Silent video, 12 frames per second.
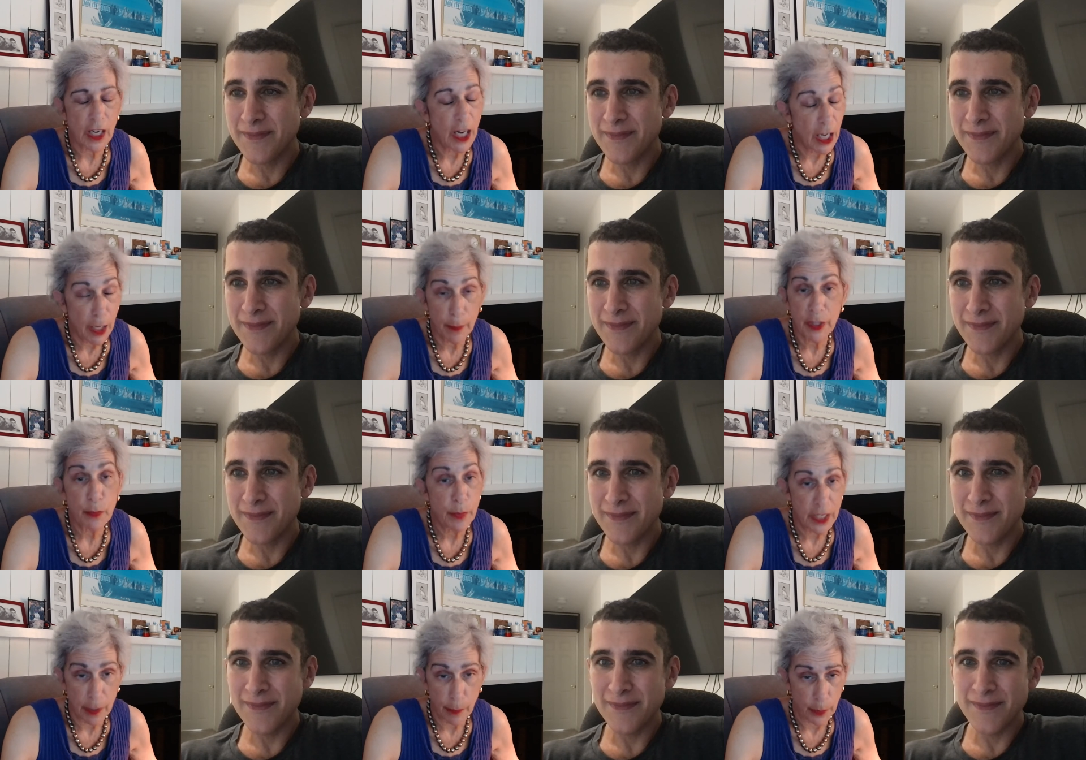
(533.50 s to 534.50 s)
Speaker 1: the common
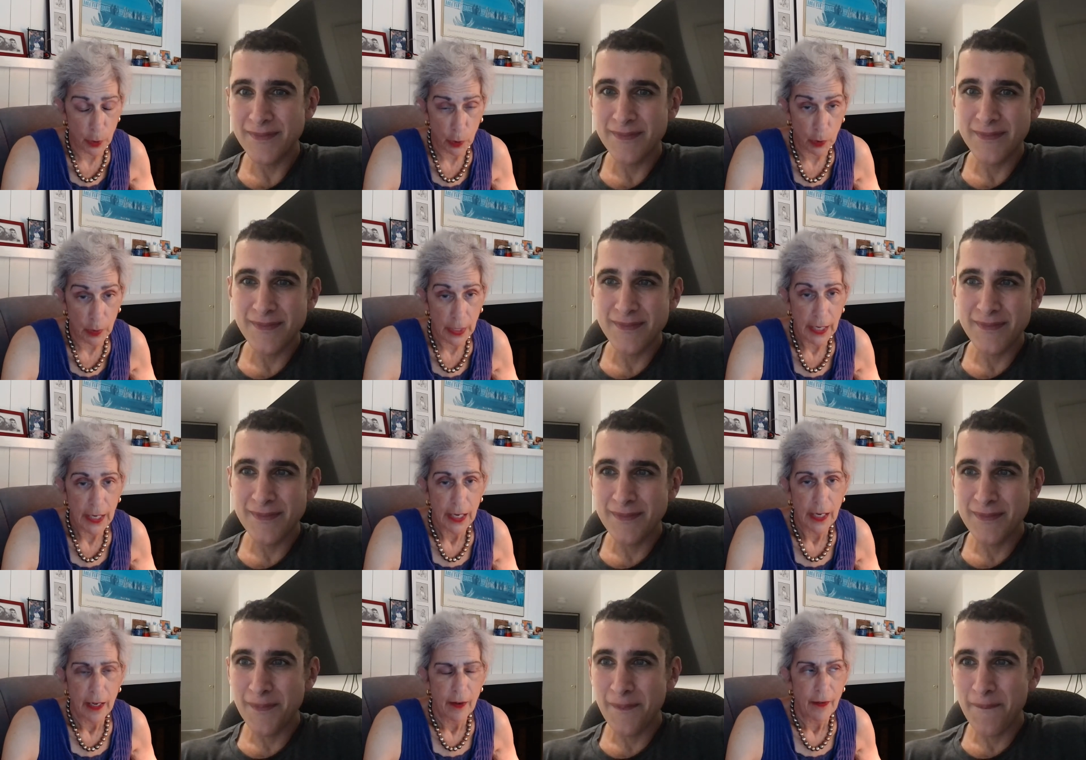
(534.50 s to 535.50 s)
people.
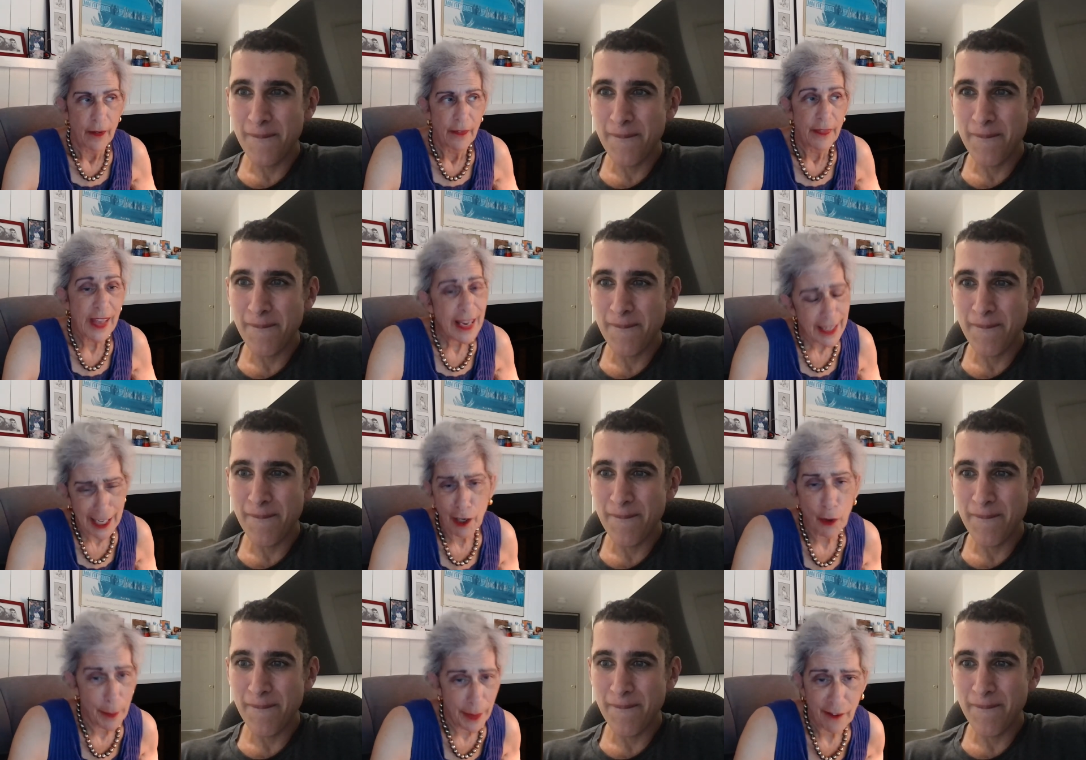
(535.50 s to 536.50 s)
They
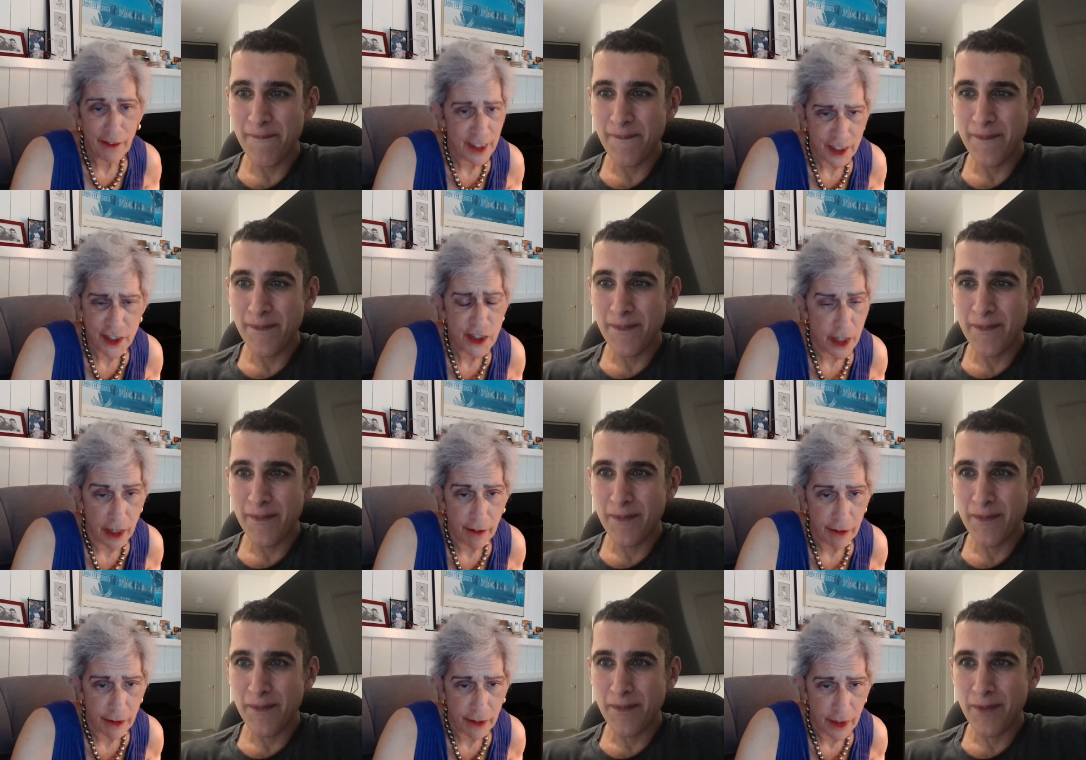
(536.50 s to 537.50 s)
care about this
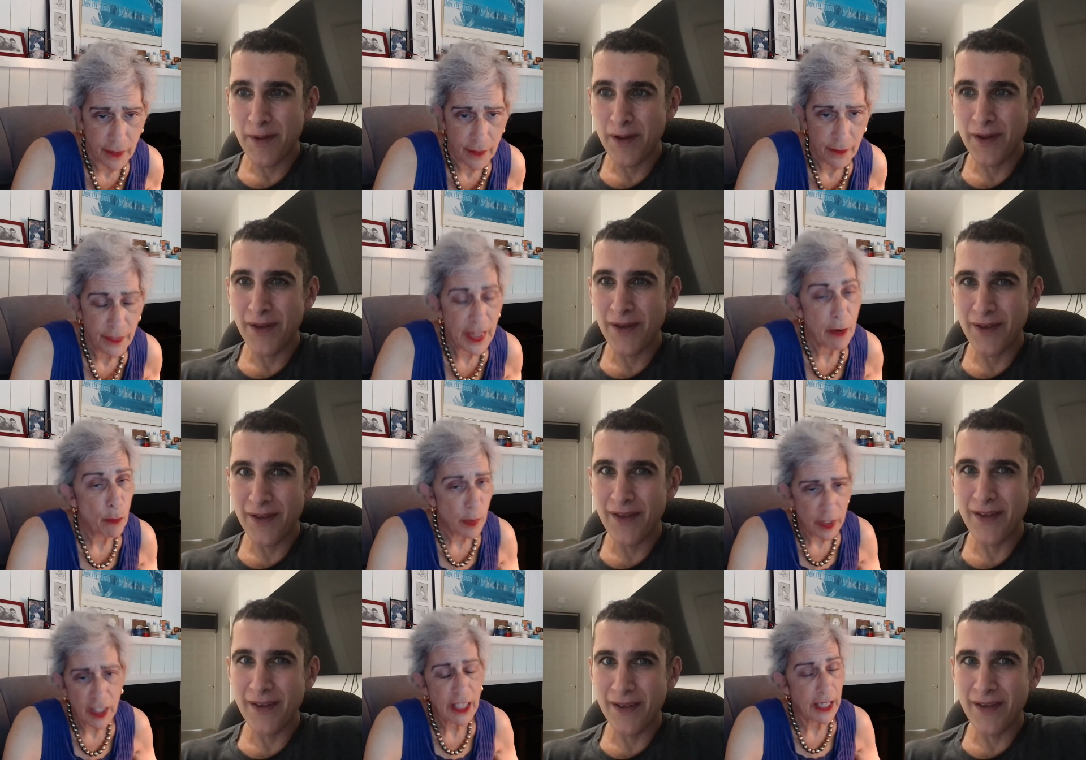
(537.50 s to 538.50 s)
stuff they
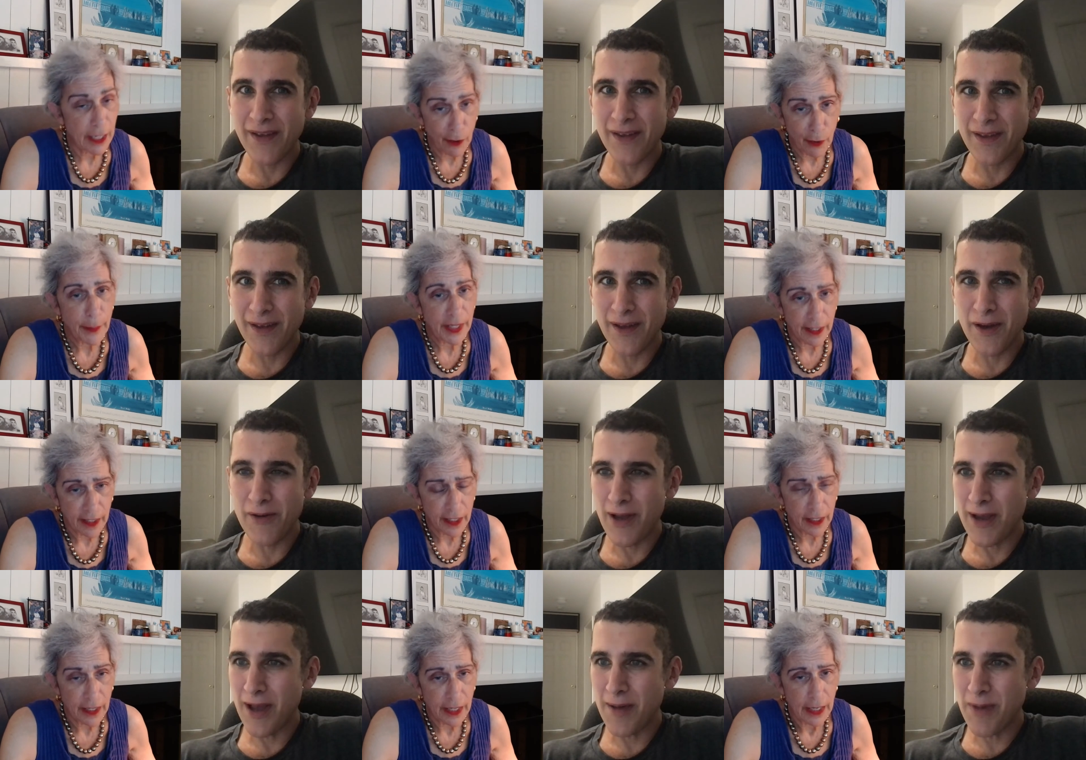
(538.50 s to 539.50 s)
really care oh, about.
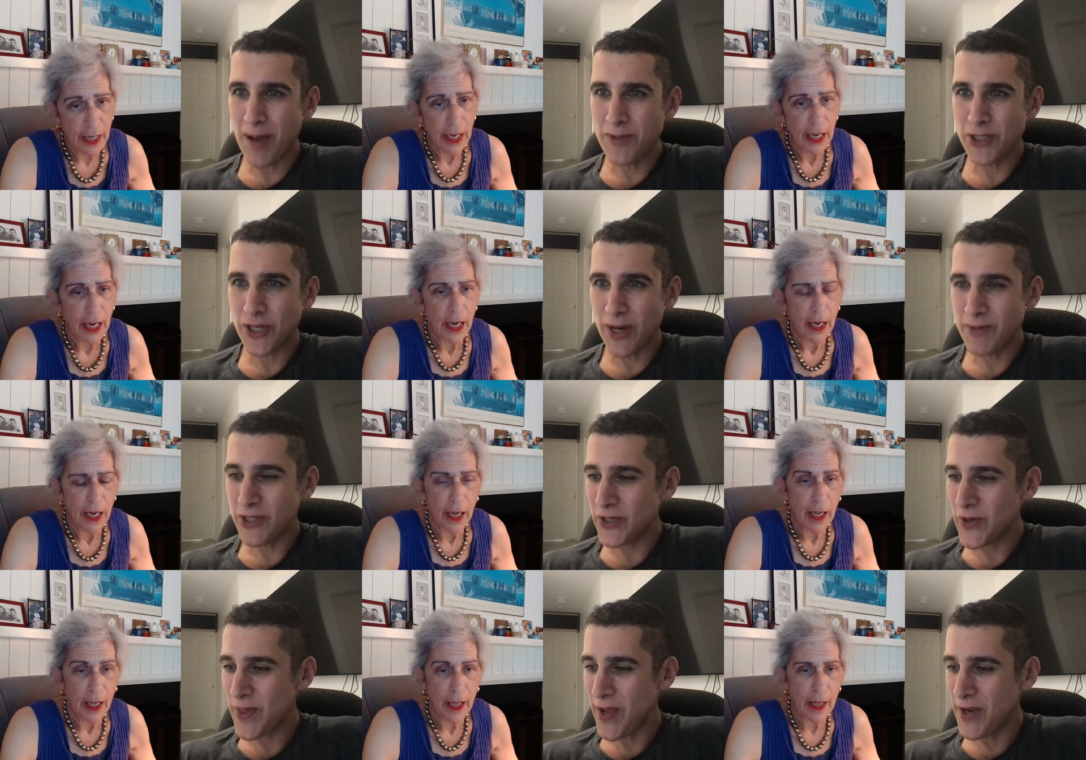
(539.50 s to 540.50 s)
Speaker 2: I, am sure. I'm
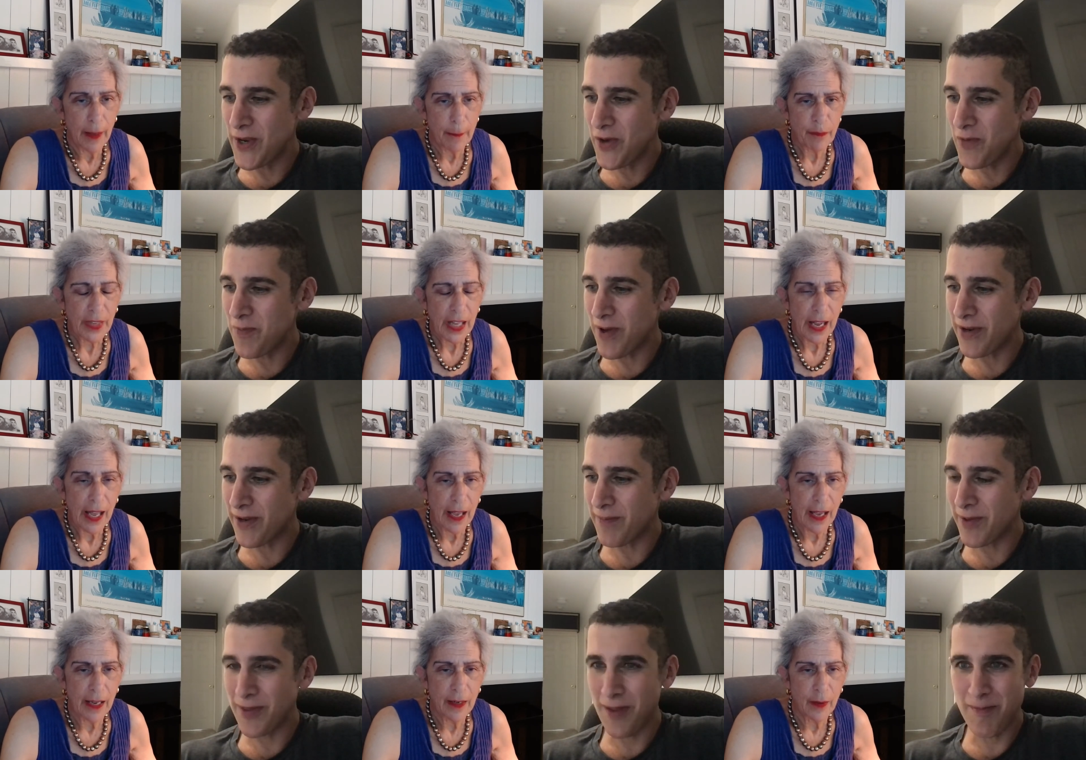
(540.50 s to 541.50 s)
sure they do. But
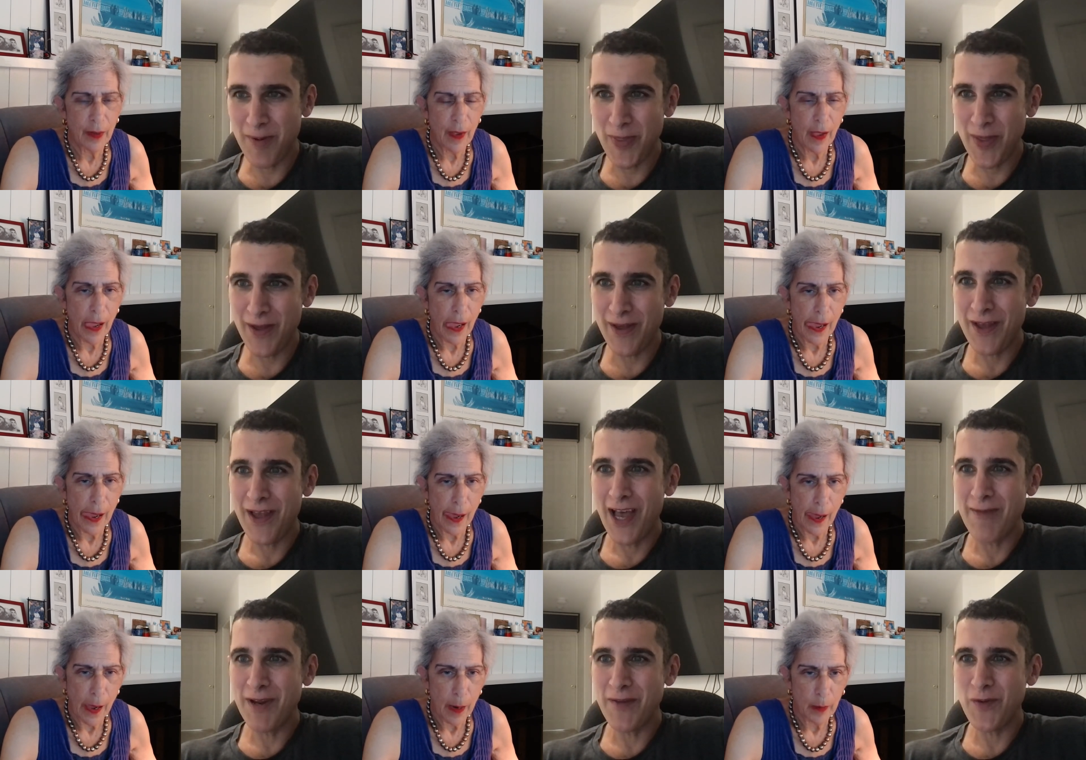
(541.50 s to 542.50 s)
but the but the
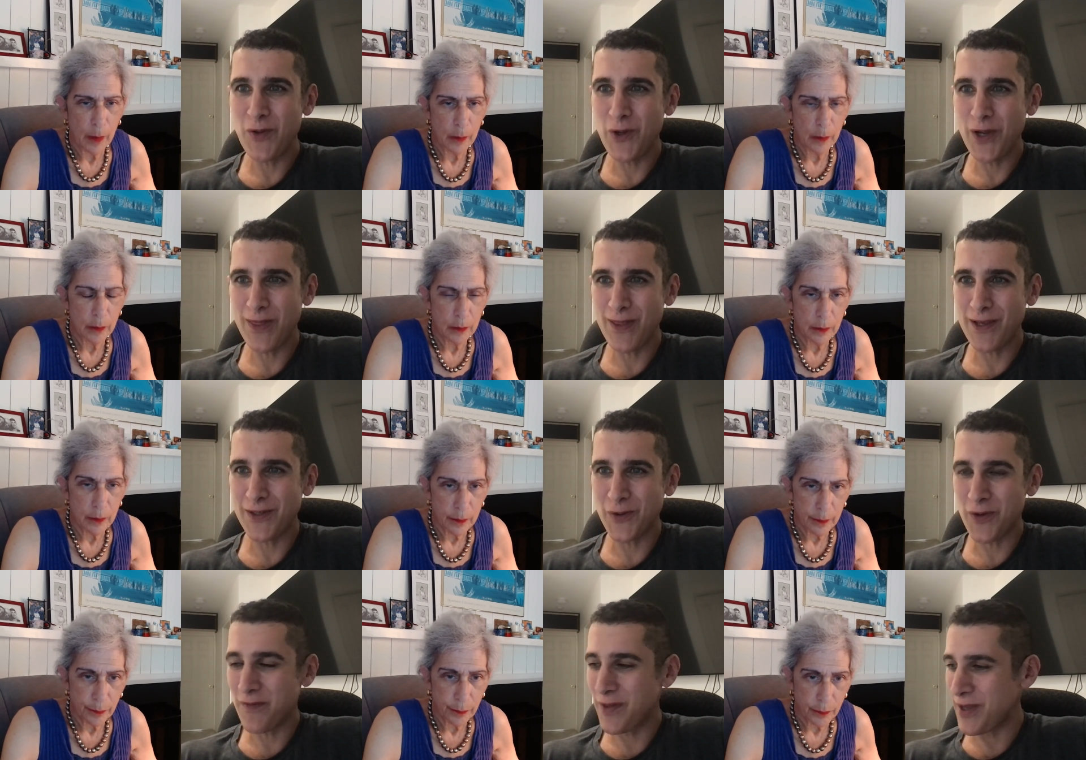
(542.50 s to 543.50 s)
I mean, if you look at the
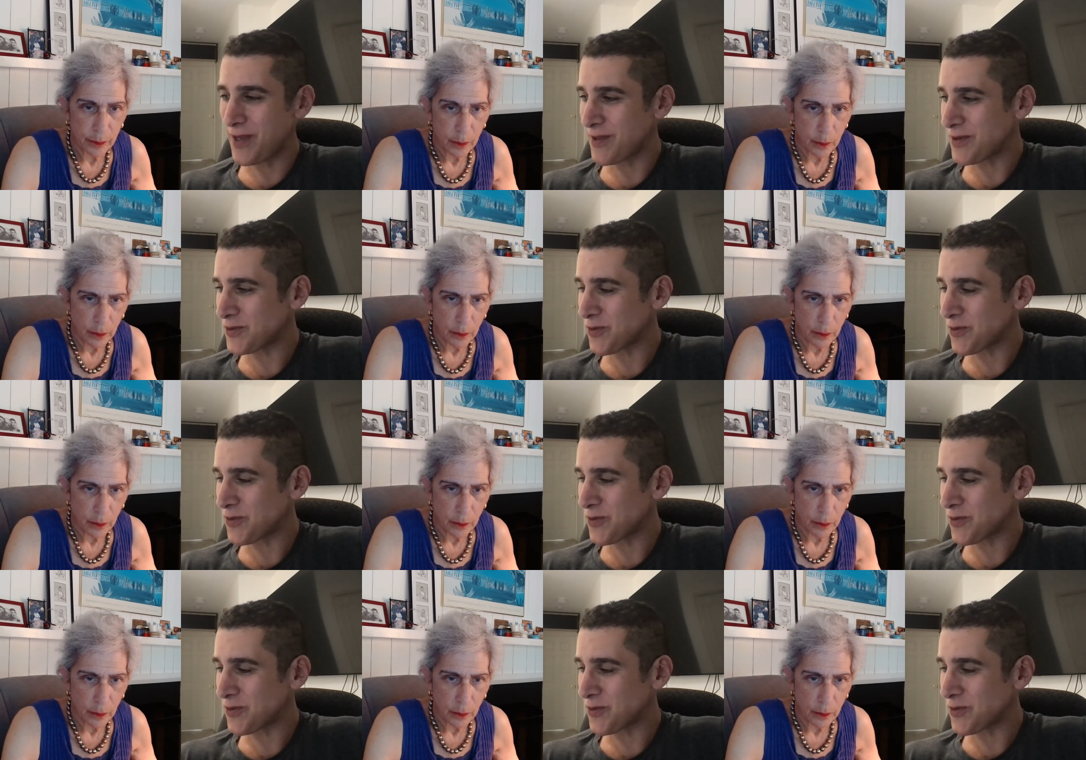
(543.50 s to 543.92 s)
sort of the the